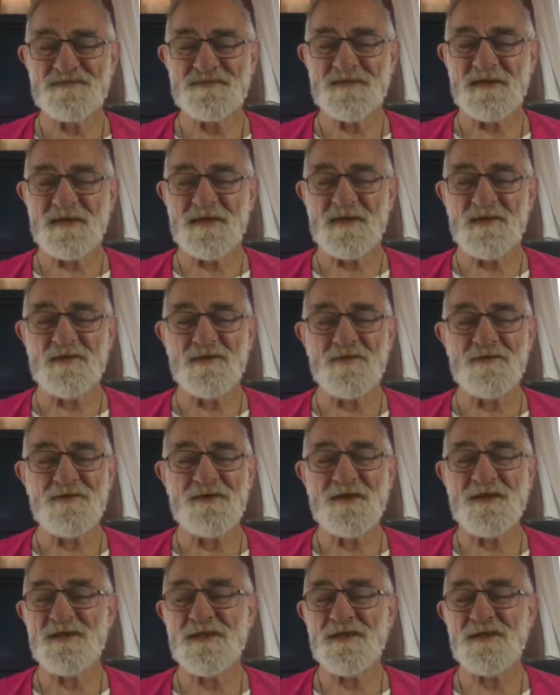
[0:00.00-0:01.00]

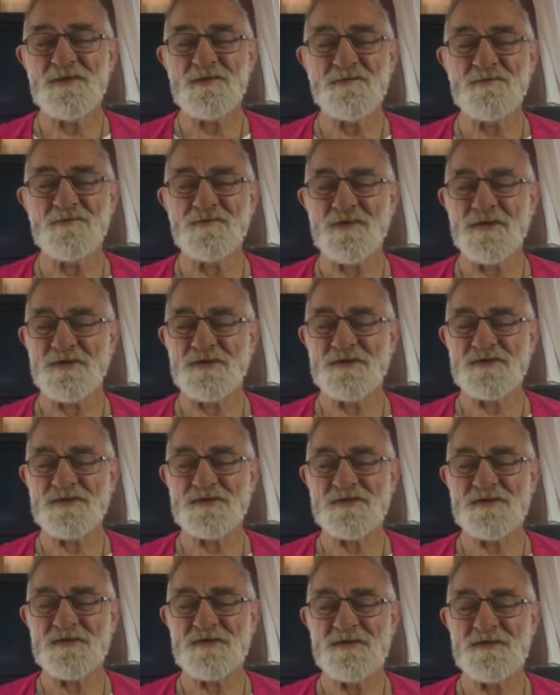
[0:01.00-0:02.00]
including the universe.
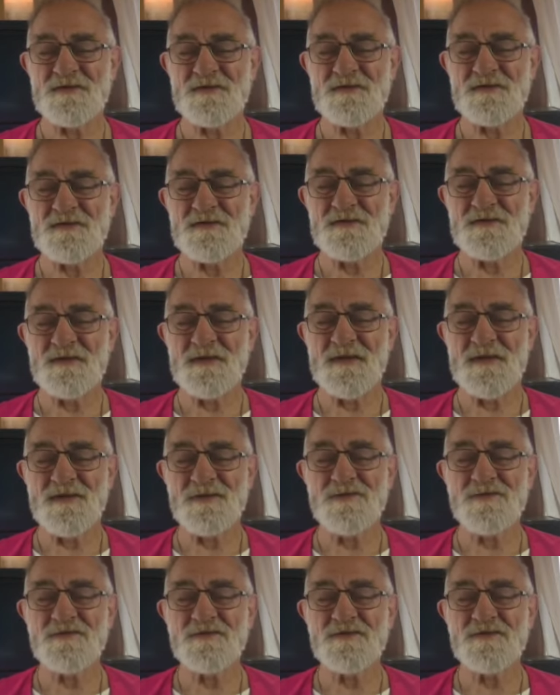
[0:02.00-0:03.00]
Here
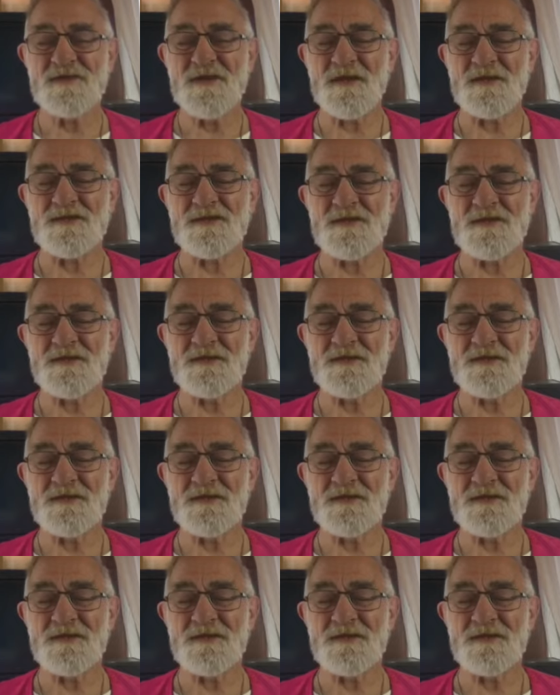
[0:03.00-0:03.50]
you sit.